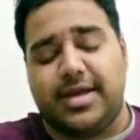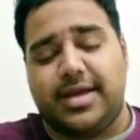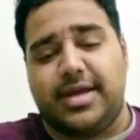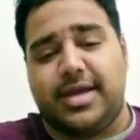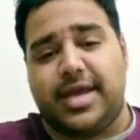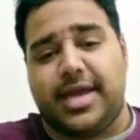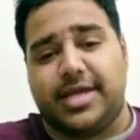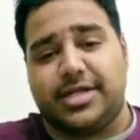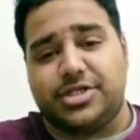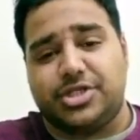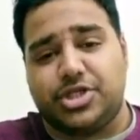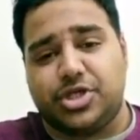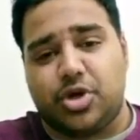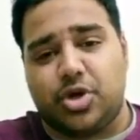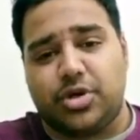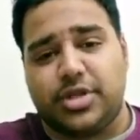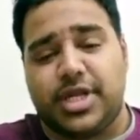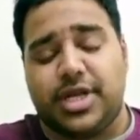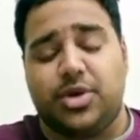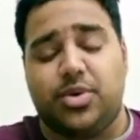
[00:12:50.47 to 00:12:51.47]

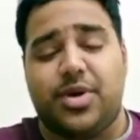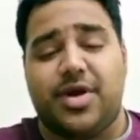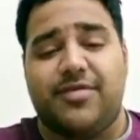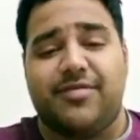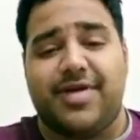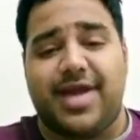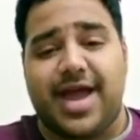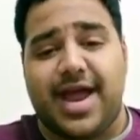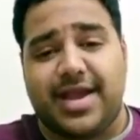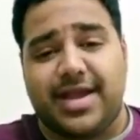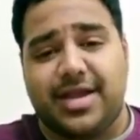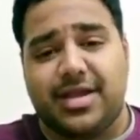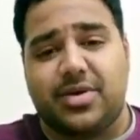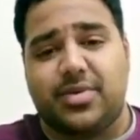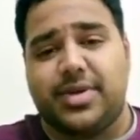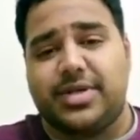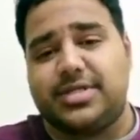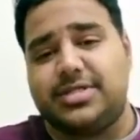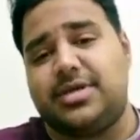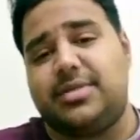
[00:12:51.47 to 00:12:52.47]
ensure that you have
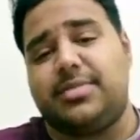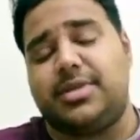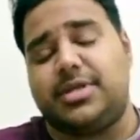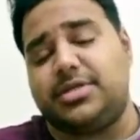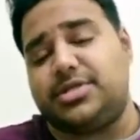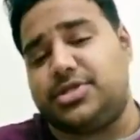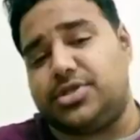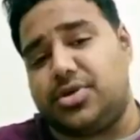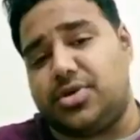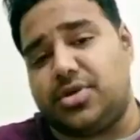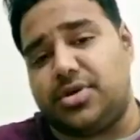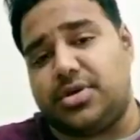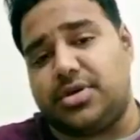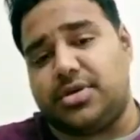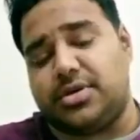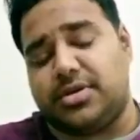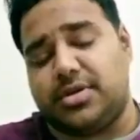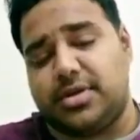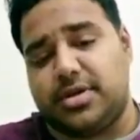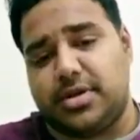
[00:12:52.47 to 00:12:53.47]
adequate sum
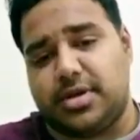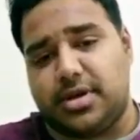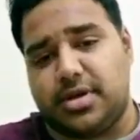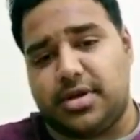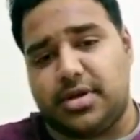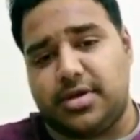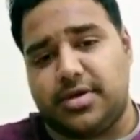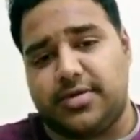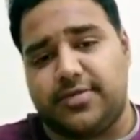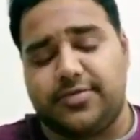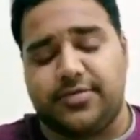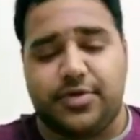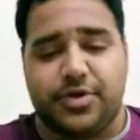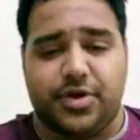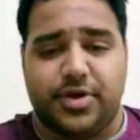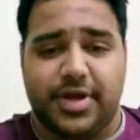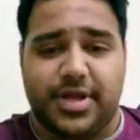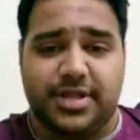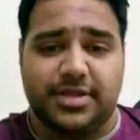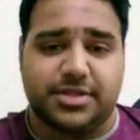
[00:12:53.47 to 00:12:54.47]
insured for
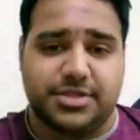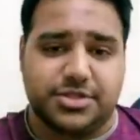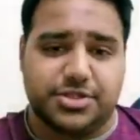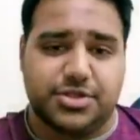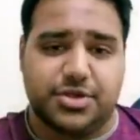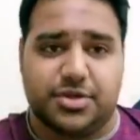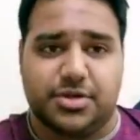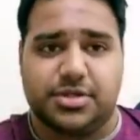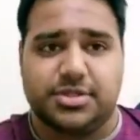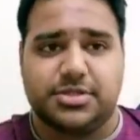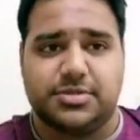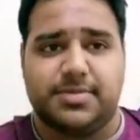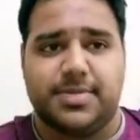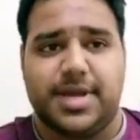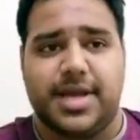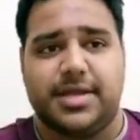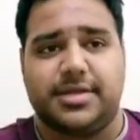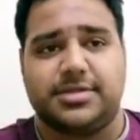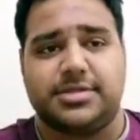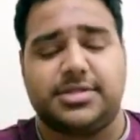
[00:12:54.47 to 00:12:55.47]
your health insurance
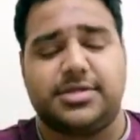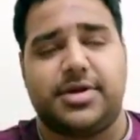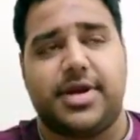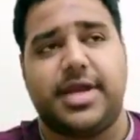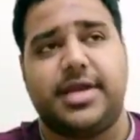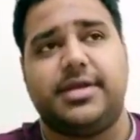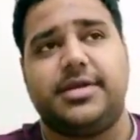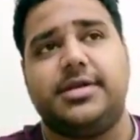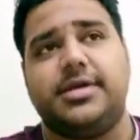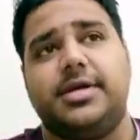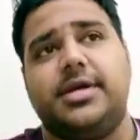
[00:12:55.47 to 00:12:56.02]
plans, right?